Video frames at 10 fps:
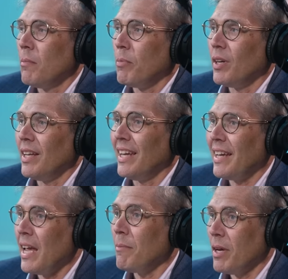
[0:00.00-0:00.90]
But it
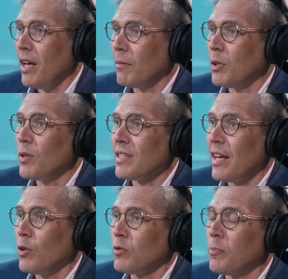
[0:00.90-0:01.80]
came again because
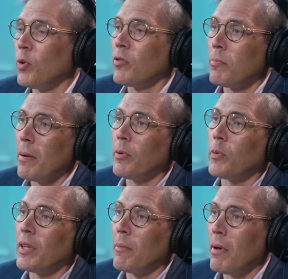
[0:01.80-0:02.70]
that nose reporter remembered
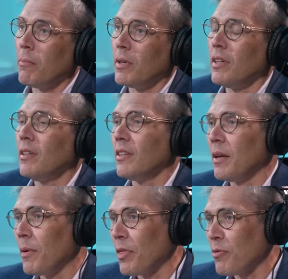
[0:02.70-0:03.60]
when they met me,
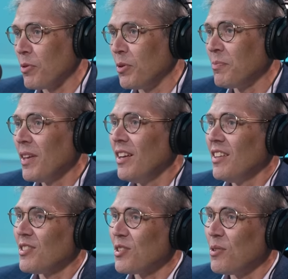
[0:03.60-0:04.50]
they went through.
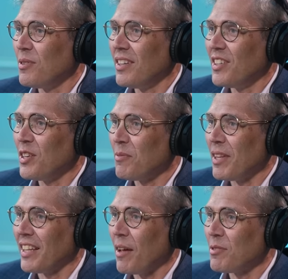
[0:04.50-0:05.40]
So you know what I mean?
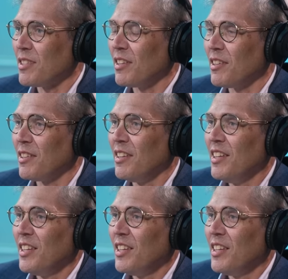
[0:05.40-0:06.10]
Like that was the.